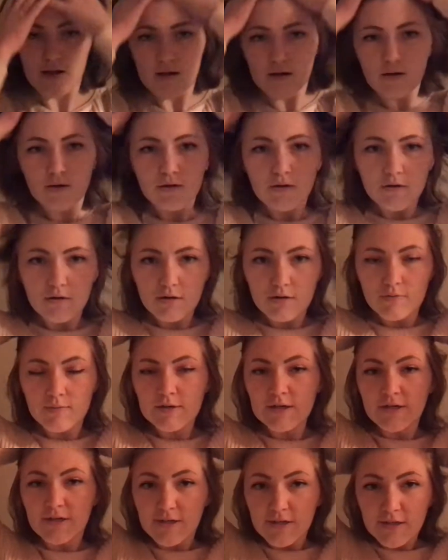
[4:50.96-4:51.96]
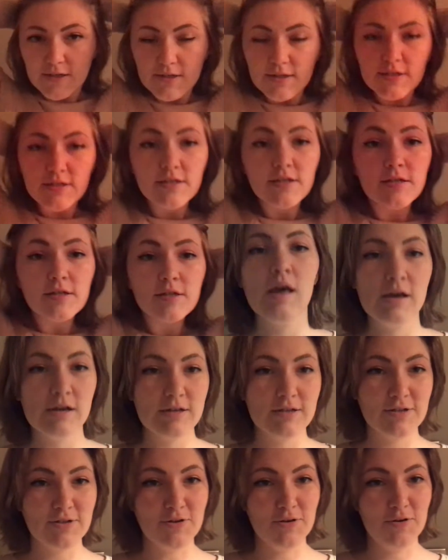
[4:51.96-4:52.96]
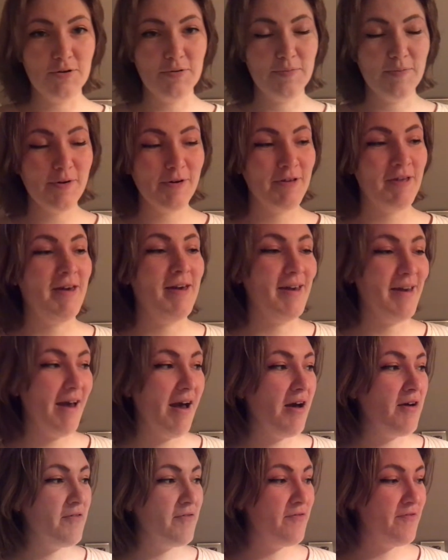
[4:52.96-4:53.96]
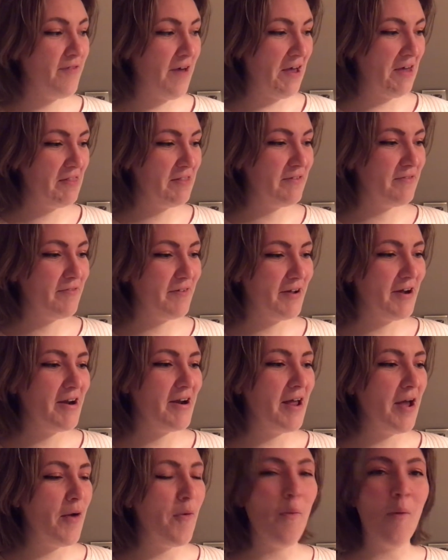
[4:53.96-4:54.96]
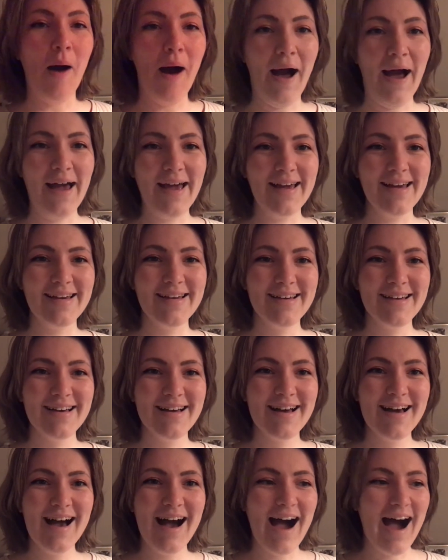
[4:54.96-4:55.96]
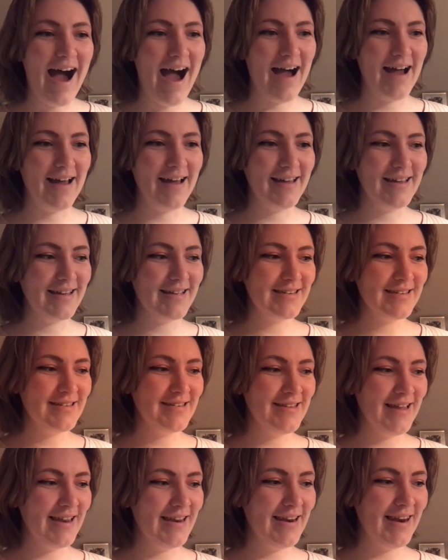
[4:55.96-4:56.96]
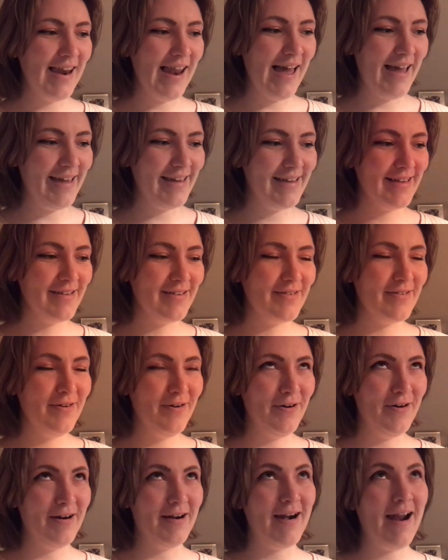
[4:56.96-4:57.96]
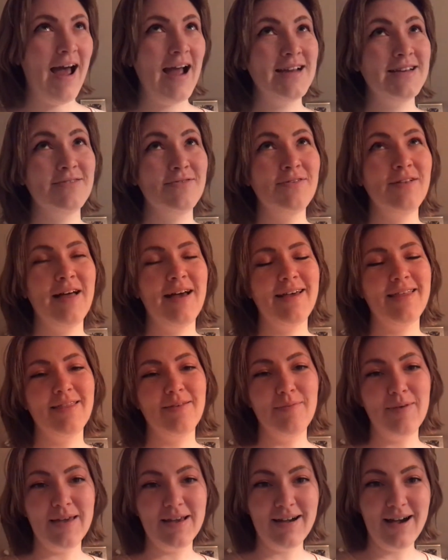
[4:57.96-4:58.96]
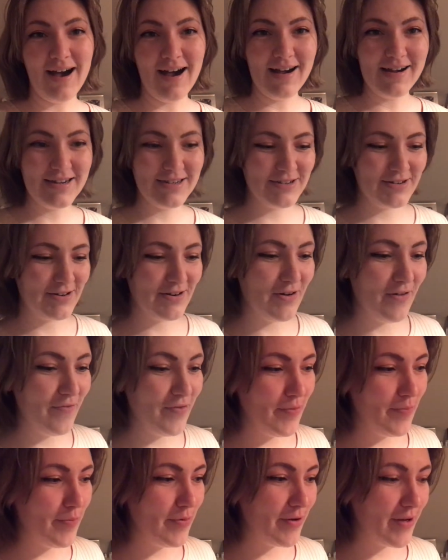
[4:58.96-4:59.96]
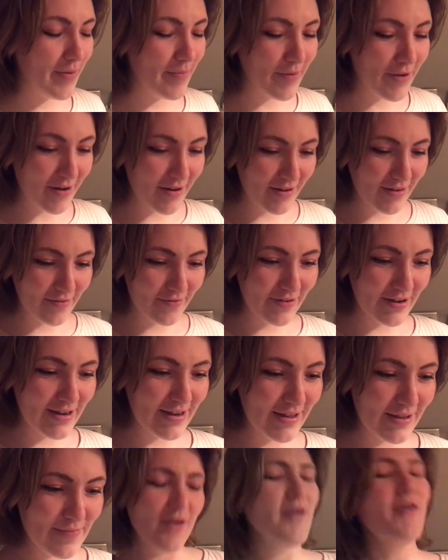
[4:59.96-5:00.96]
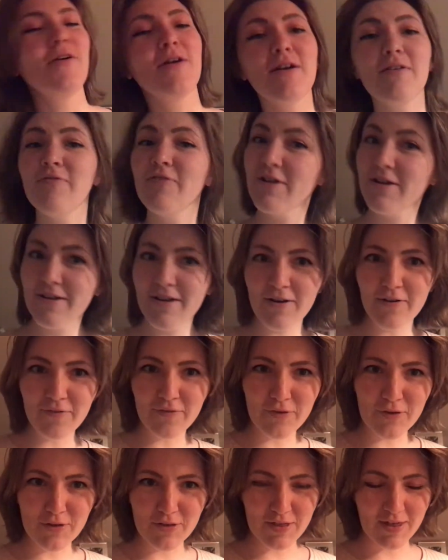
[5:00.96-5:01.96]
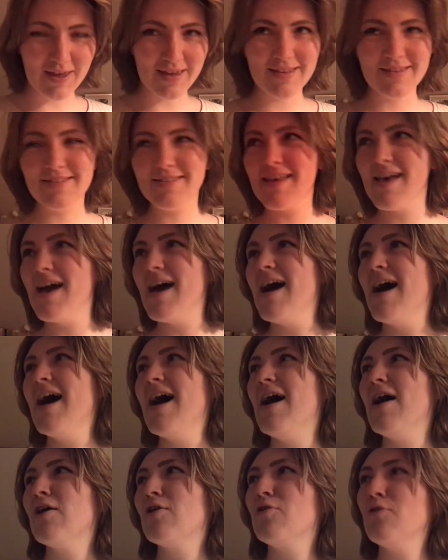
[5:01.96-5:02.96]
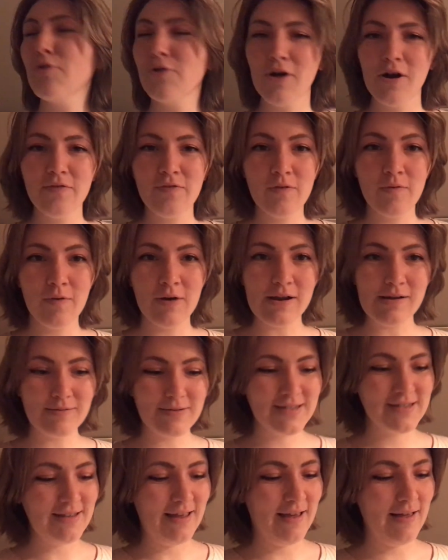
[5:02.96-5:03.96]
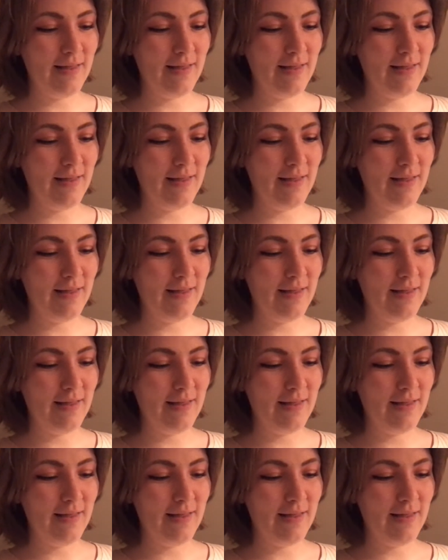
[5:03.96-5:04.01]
Oh my goodness. So, okay, I finally figured out why I didn't like, or I don't like the main character of the book I'm currently reading. Or I figured out a few things. going off of what I was saying